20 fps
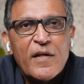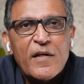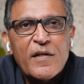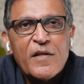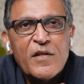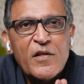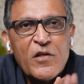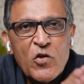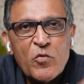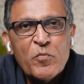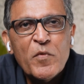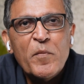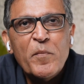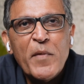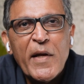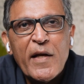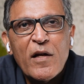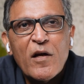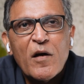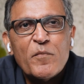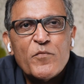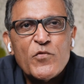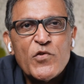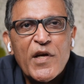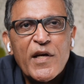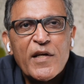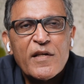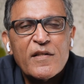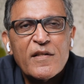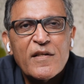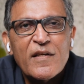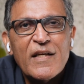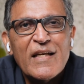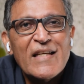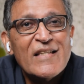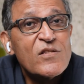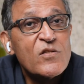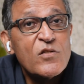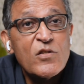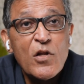A human-made object
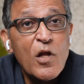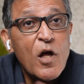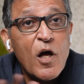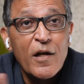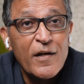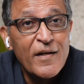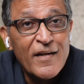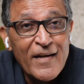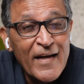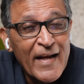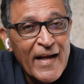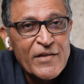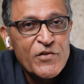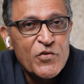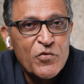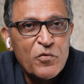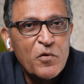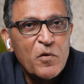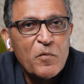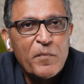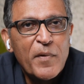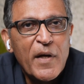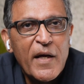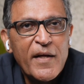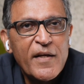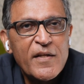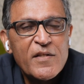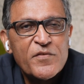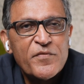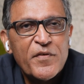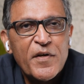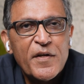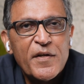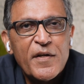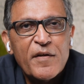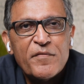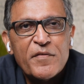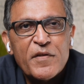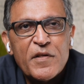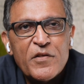is not natural by its very
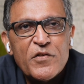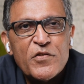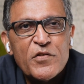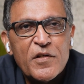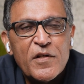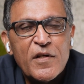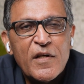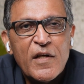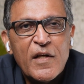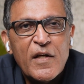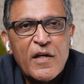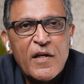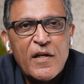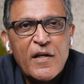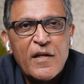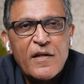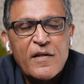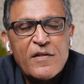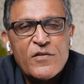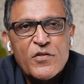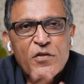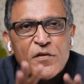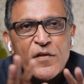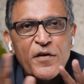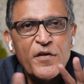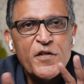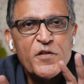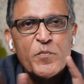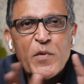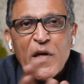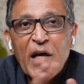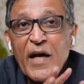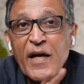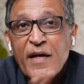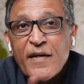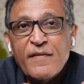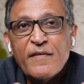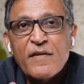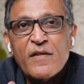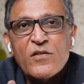definition. So there is
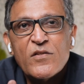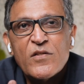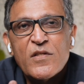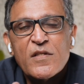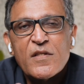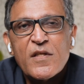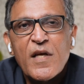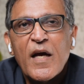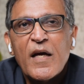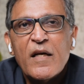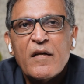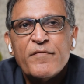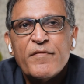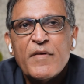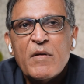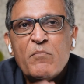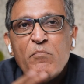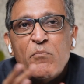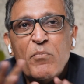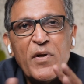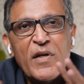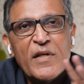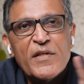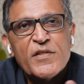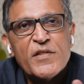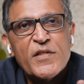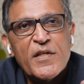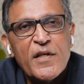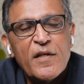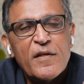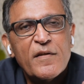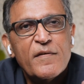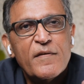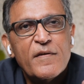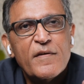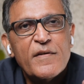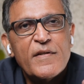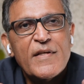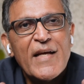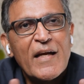behind this kind of implicit
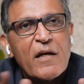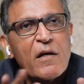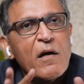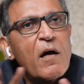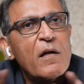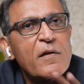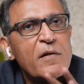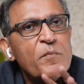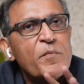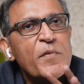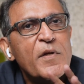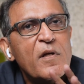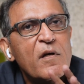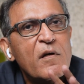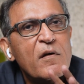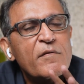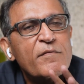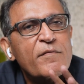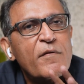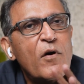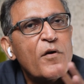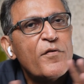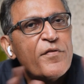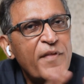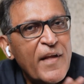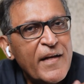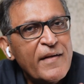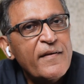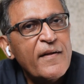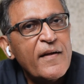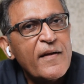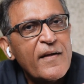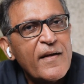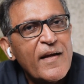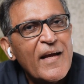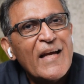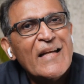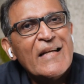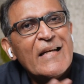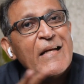dichotomy of authentic
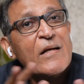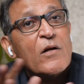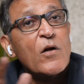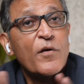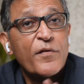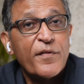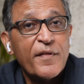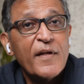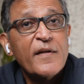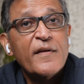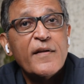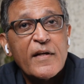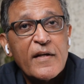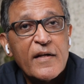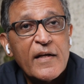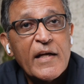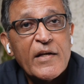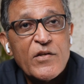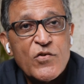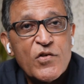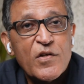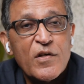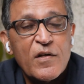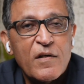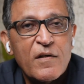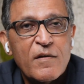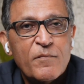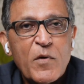and inauthentic nature.